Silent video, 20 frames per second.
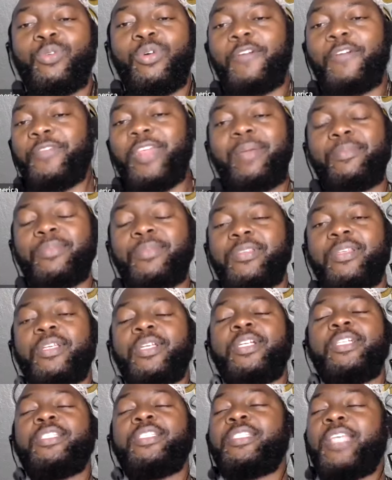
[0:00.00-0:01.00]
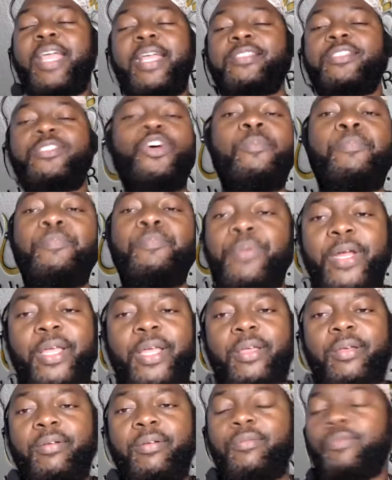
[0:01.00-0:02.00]
of them says,
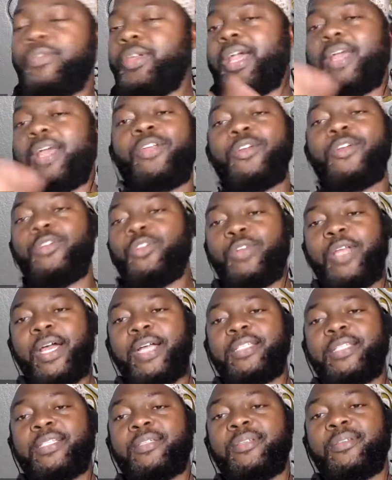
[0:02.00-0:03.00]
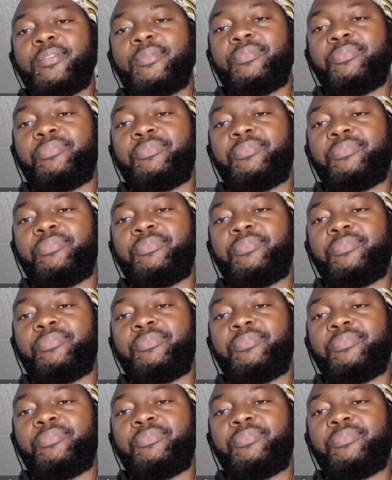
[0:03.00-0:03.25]
don't pray, we cannot do that.